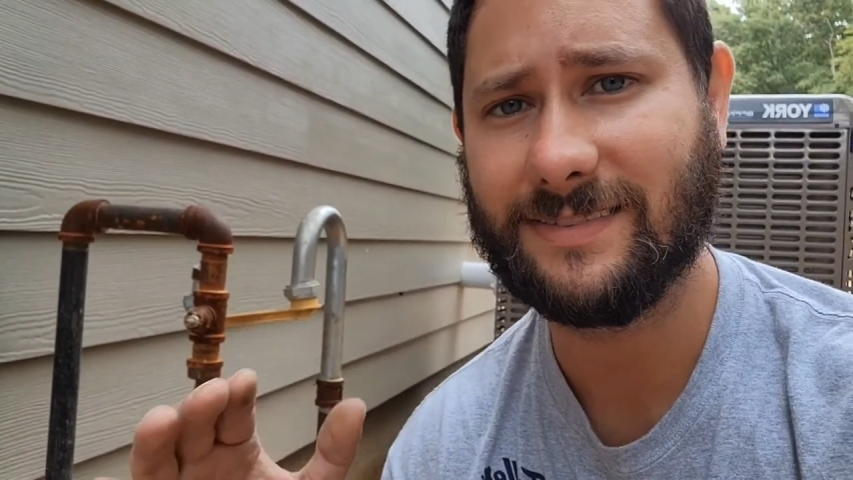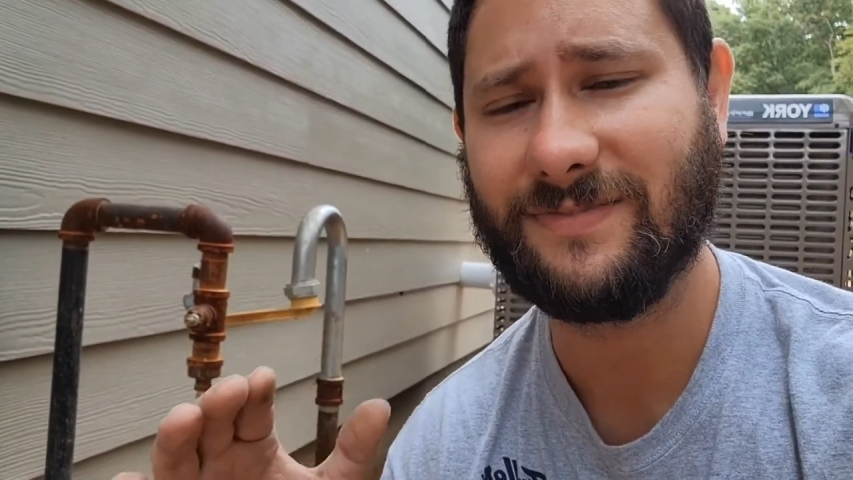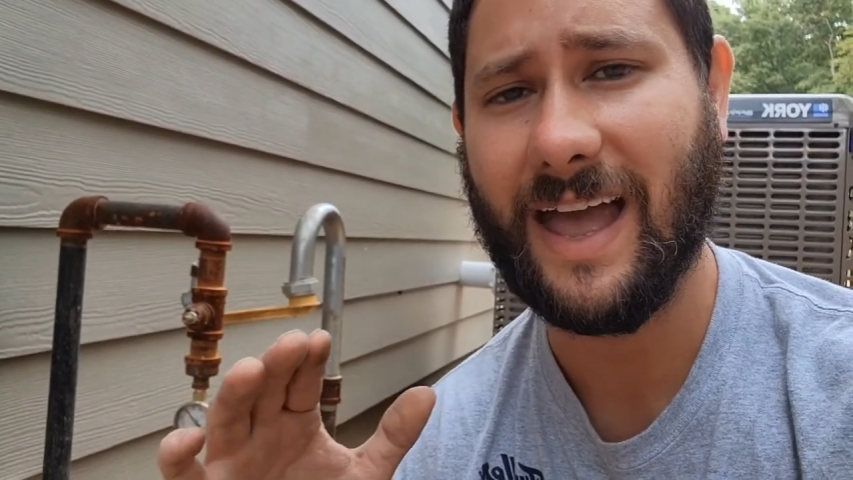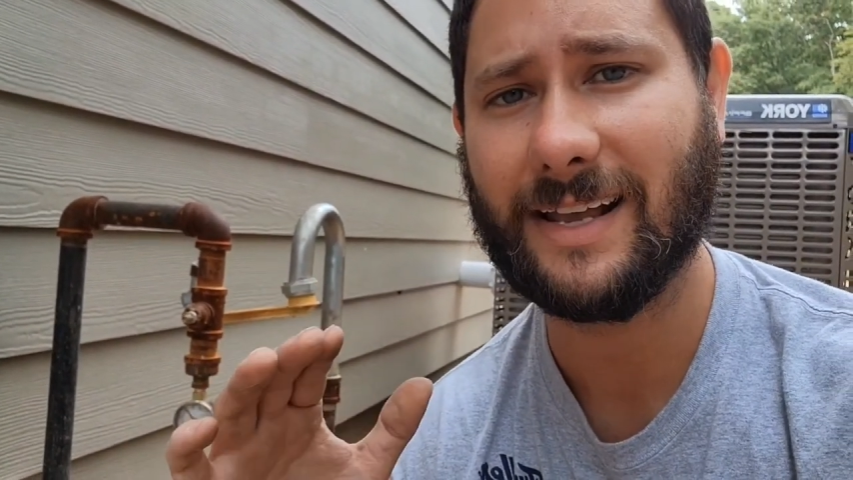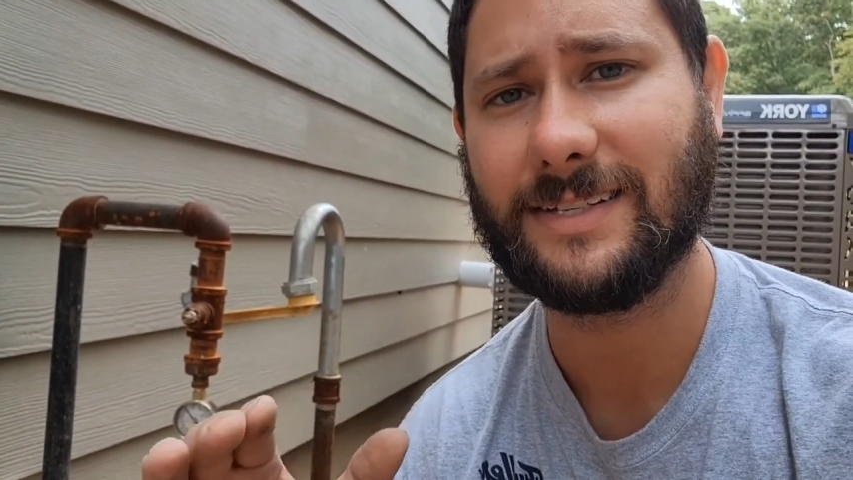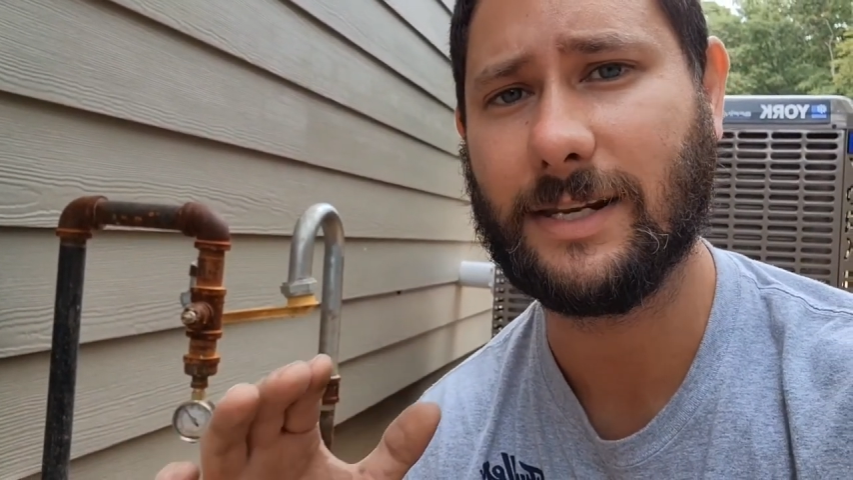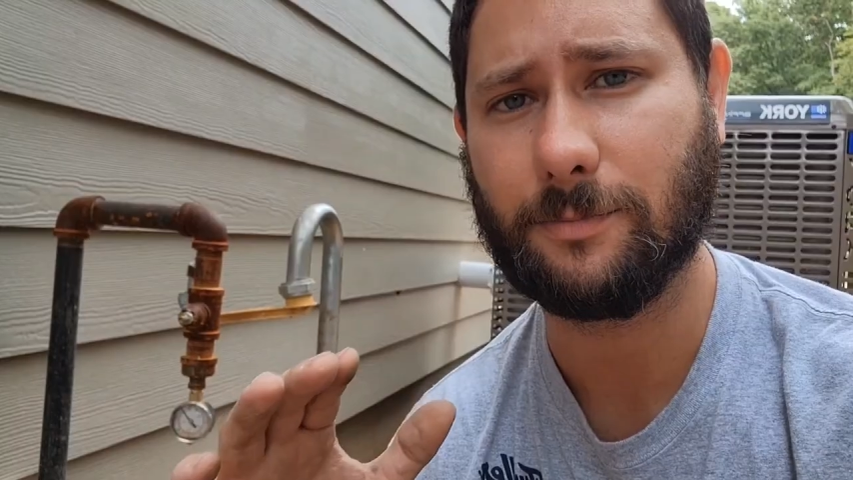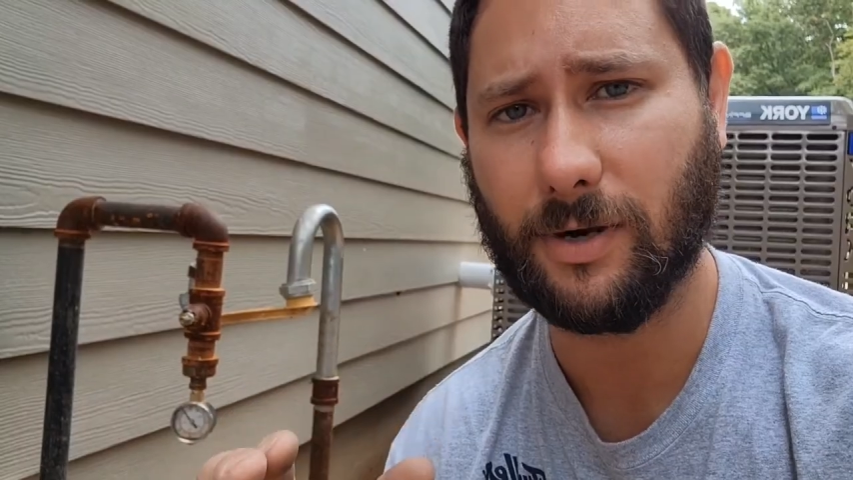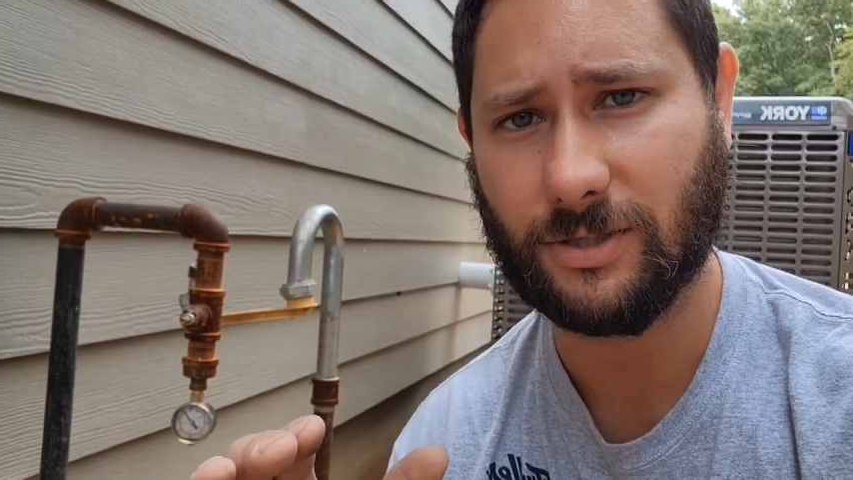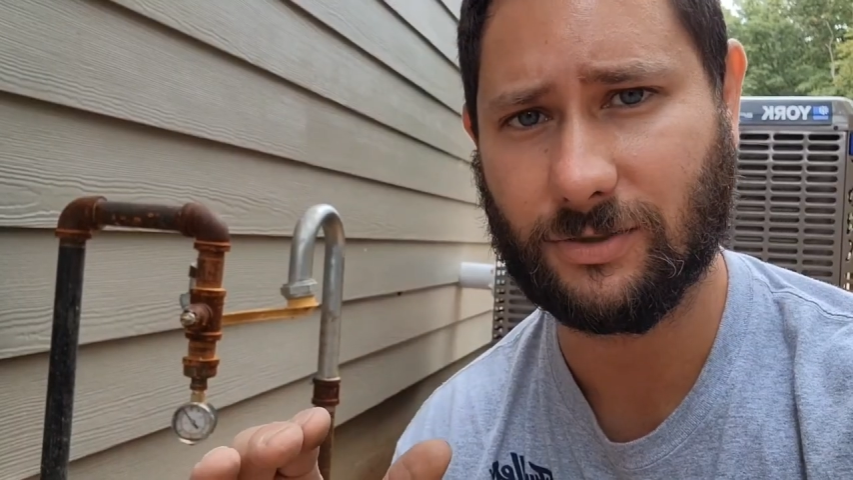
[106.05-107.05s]
fax in a
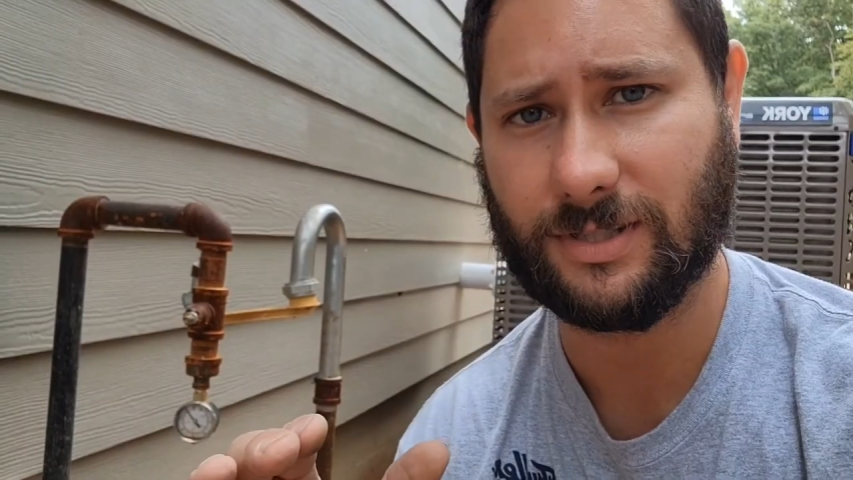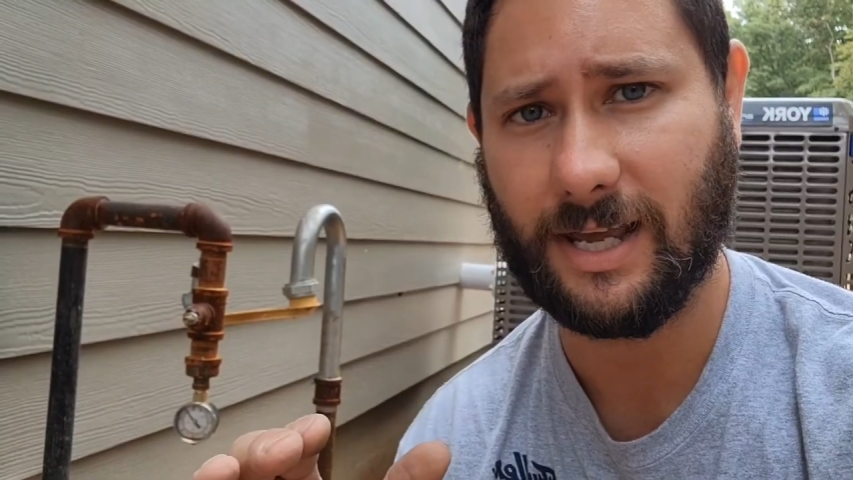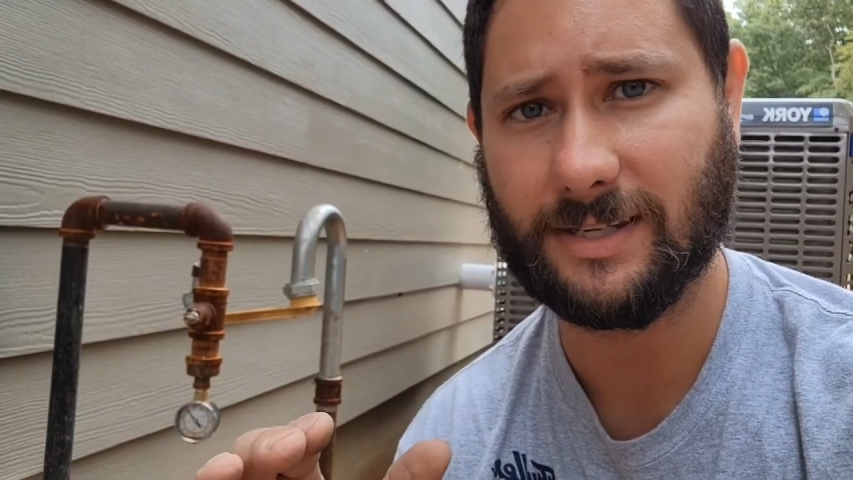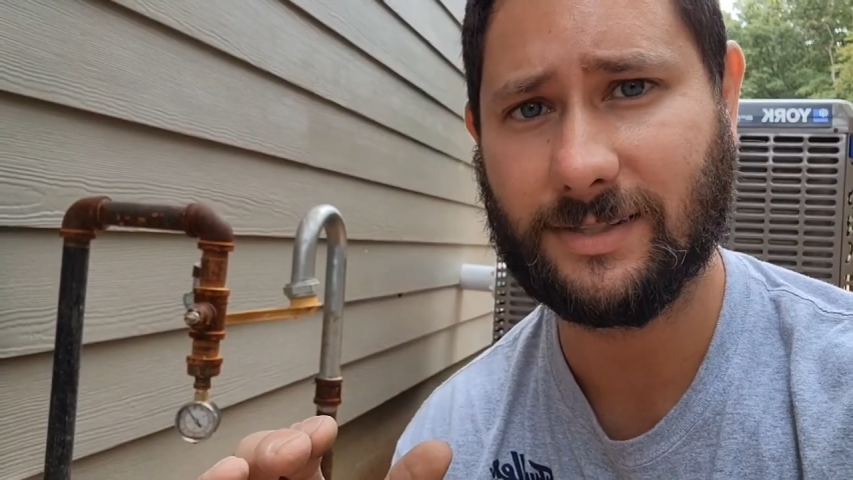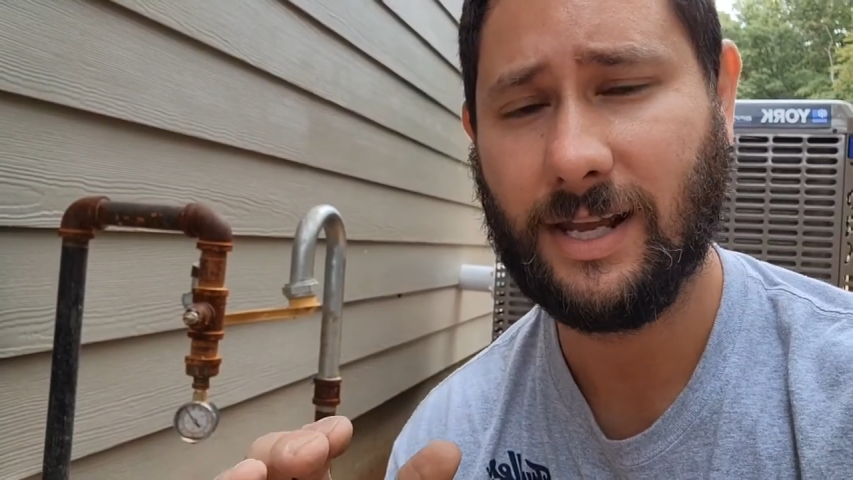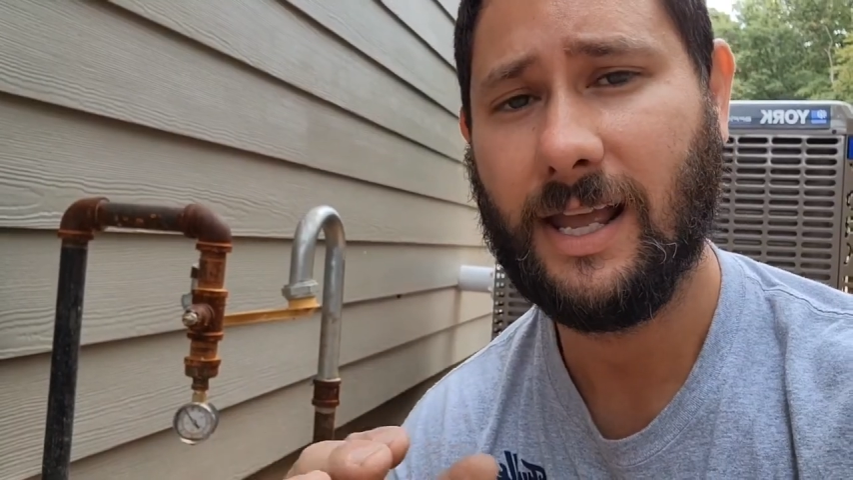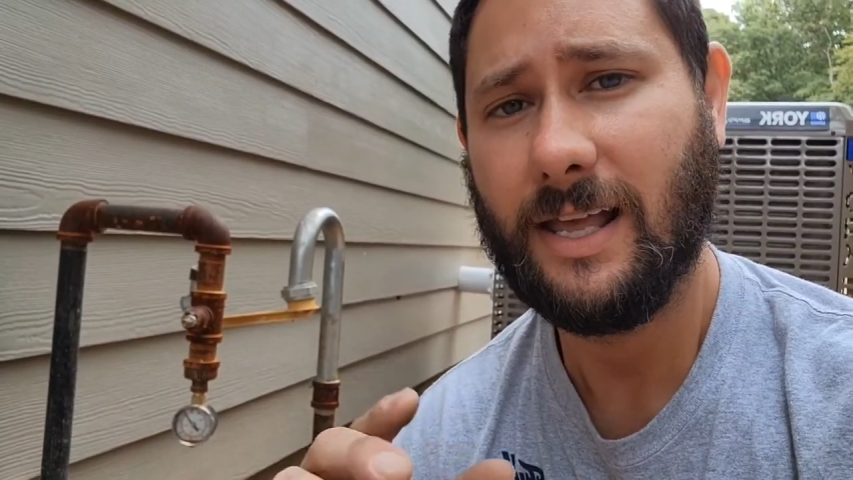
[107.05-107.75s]
pressure test.